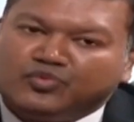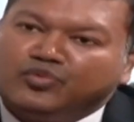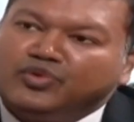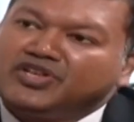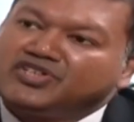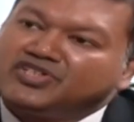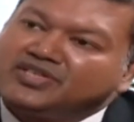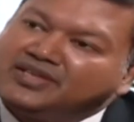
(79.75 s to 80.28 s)

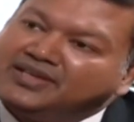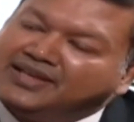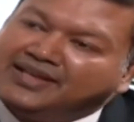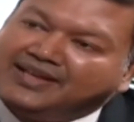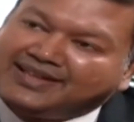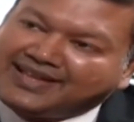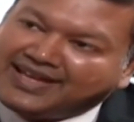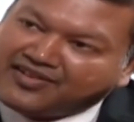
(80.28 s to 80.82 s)
which
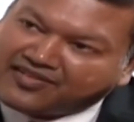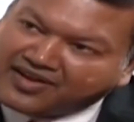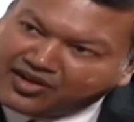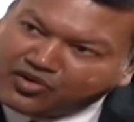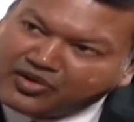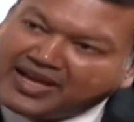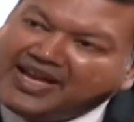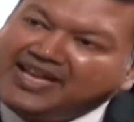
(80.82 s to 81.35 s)
can
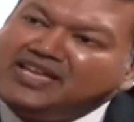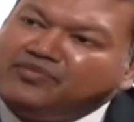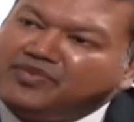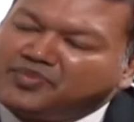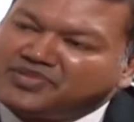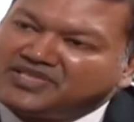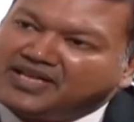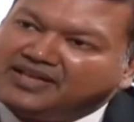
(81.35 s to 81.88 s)
run on any
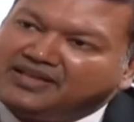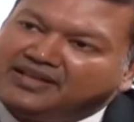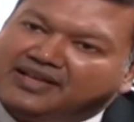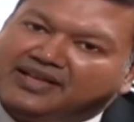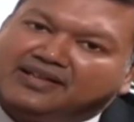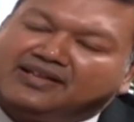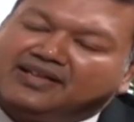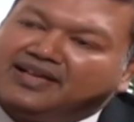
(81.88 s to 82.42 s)
website
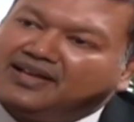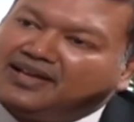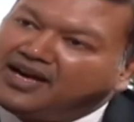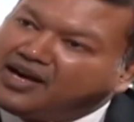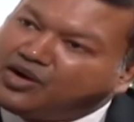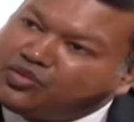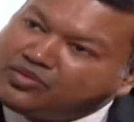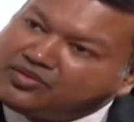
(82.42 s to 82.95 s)
and tell
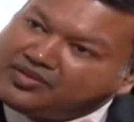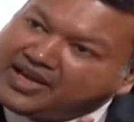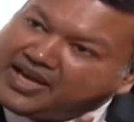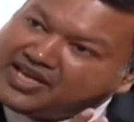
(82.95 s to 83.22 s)
how